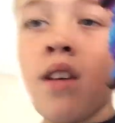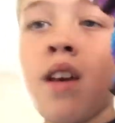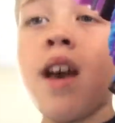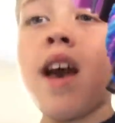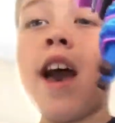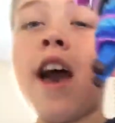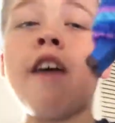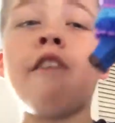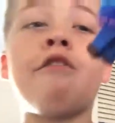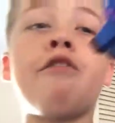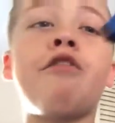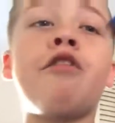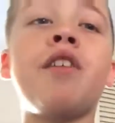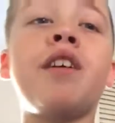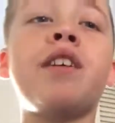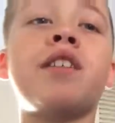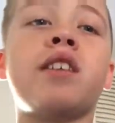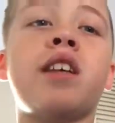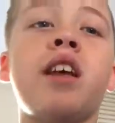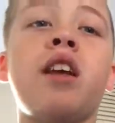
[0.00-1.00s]
Every
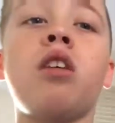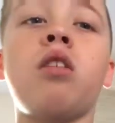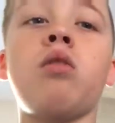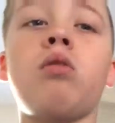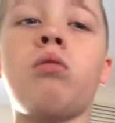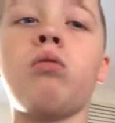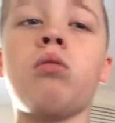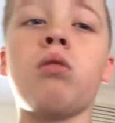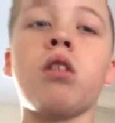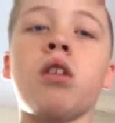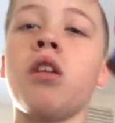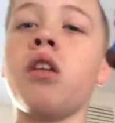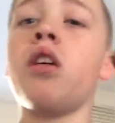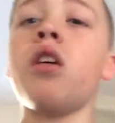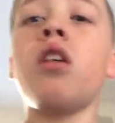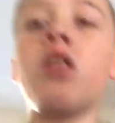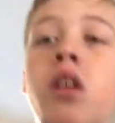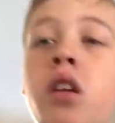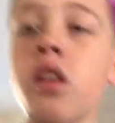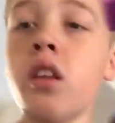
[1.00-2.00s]
single one
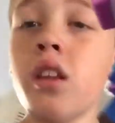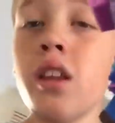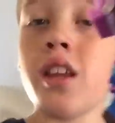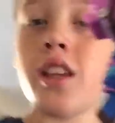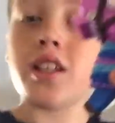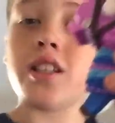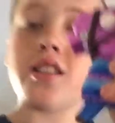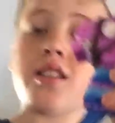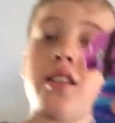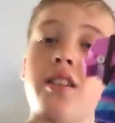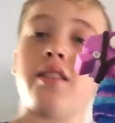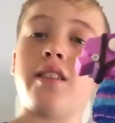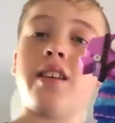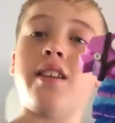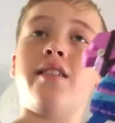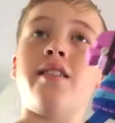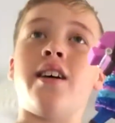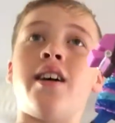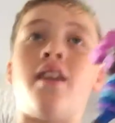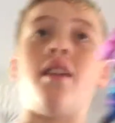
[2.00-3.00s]
is
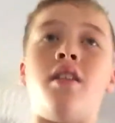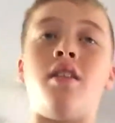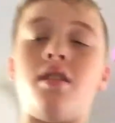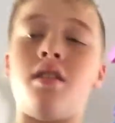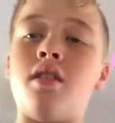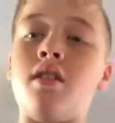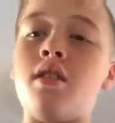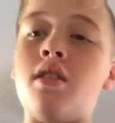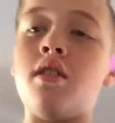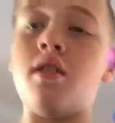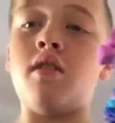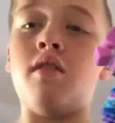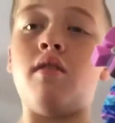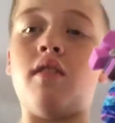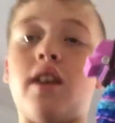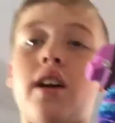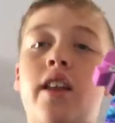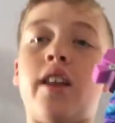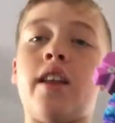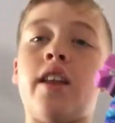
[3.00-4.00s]
detailed.
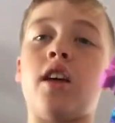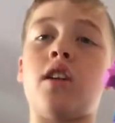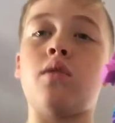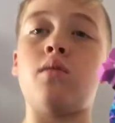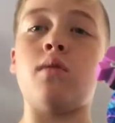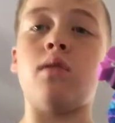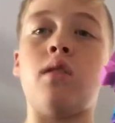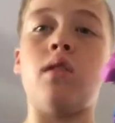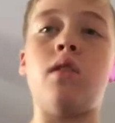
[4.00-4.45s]
Right, next one.